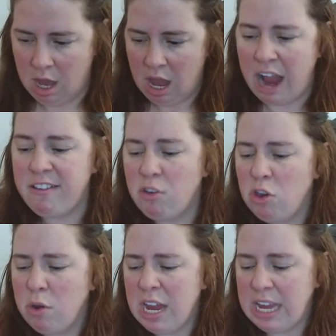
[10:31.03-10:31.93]
And so you
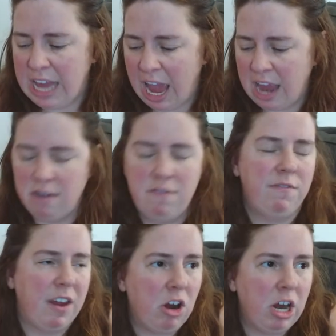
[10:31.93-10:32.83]
can get
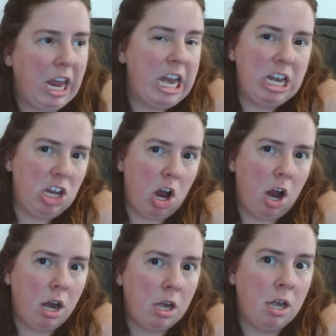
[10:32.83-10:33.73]
variegated
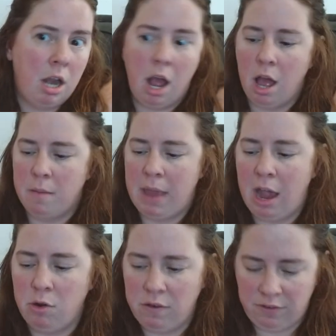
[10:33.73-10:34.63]
yarn um,
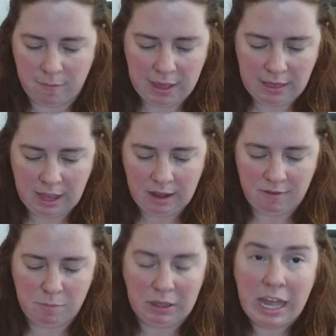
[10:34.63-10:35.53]
out of something that is
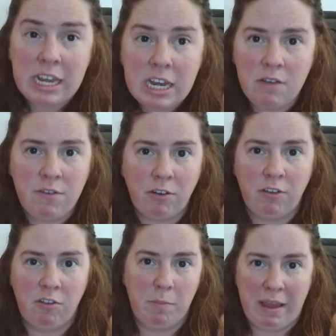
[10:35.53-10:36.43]
blended
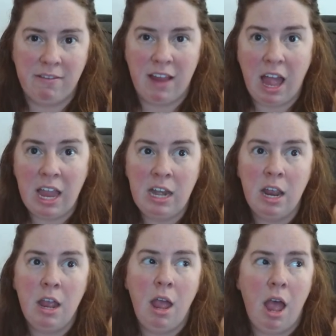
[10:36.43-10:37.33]
versus space dyed.
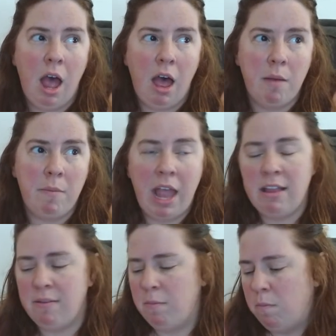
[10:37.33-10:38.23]
Um,
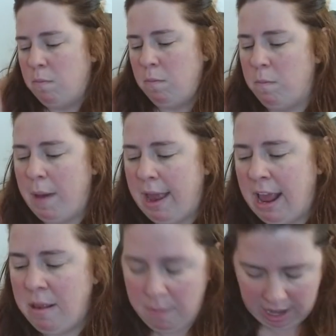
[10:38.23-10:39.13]
and but
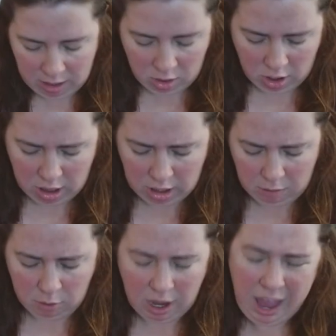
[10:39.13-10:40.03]
it might look a little
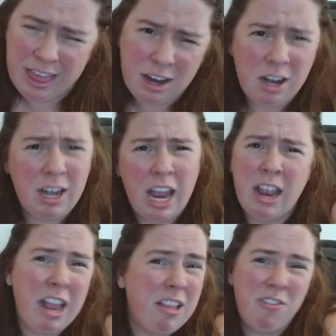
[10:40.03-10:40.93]
more heathered. It,
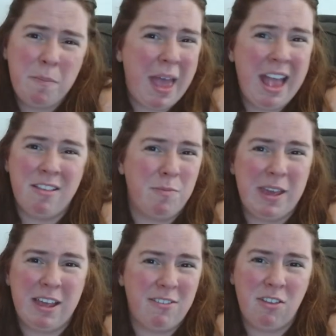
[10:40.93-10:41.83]
it just depends
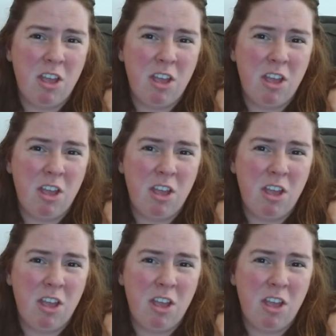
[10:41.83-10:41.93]
because